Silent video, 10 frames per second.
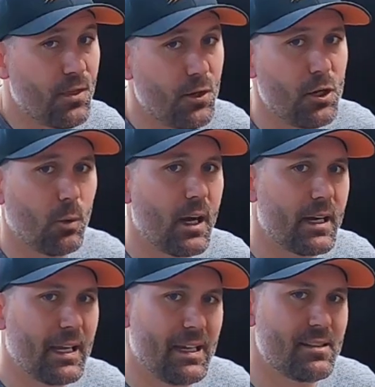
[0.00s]
the third
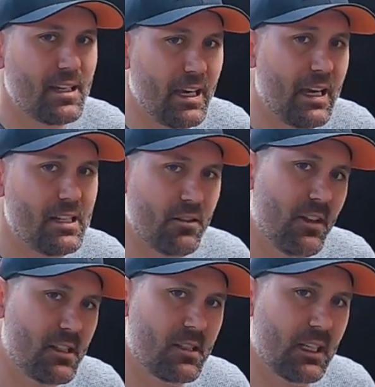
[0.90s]
one is the ease
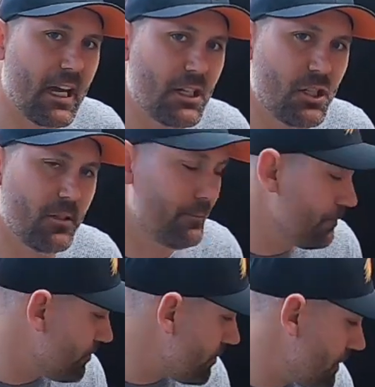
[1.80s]
of installation.
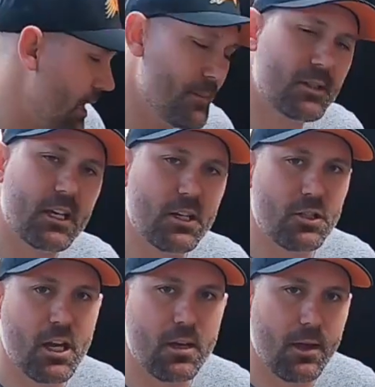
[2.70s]
Now I'm just going
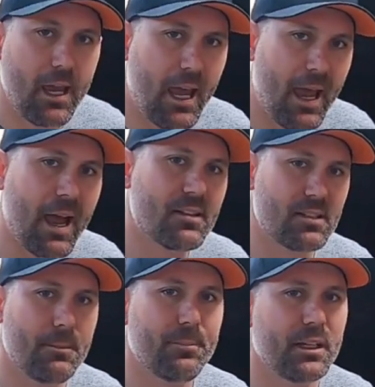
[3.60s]
to show you how
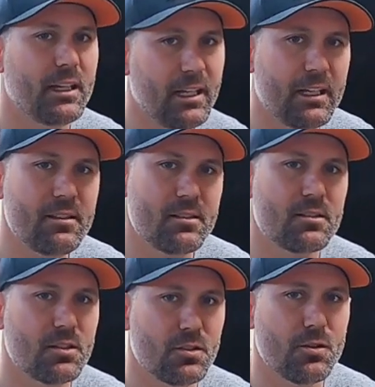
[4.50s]
simple it
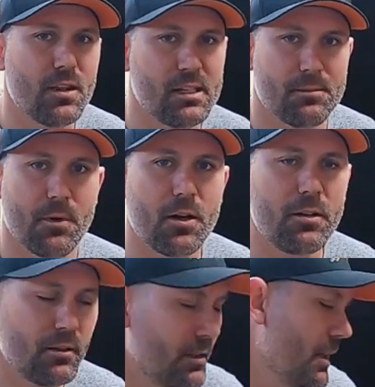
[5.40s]
is to do this
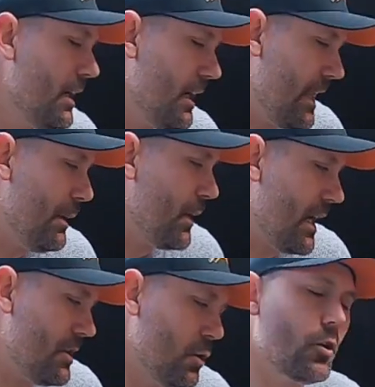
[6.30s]
mod, and then we're
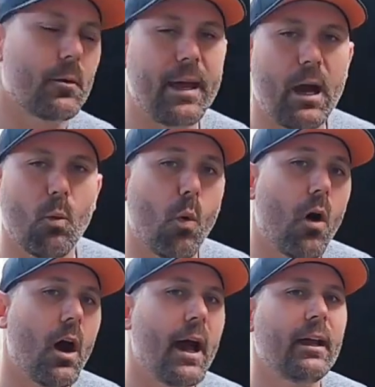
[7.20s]
going to talk about
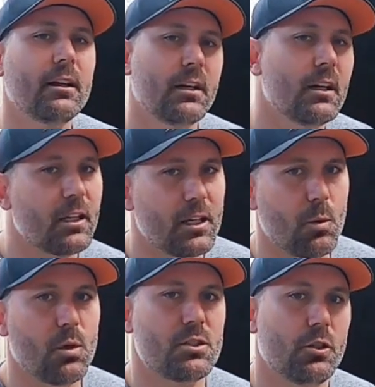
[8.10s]
why
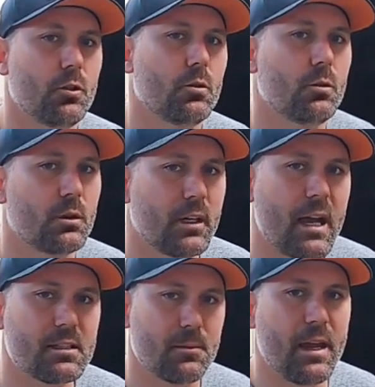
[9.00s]
you would do
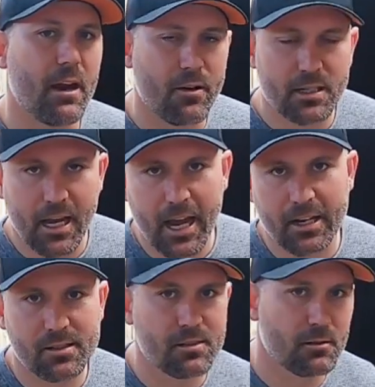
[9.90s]
custom air
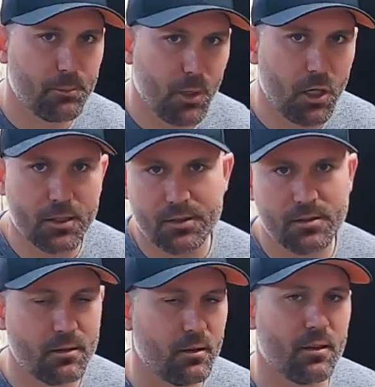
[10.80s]
intakes,
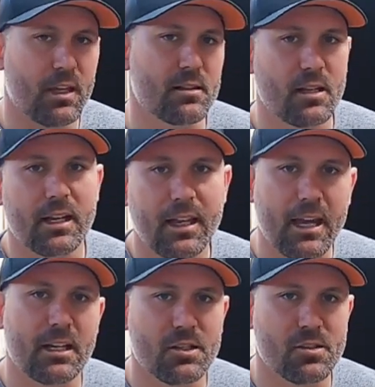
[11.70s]
pods, things like
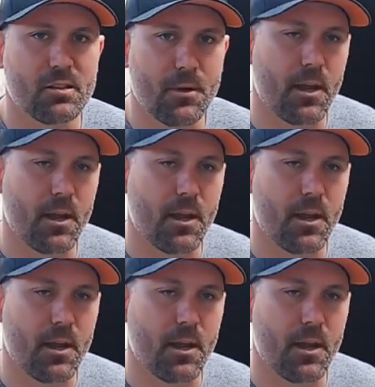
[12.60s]
that in just a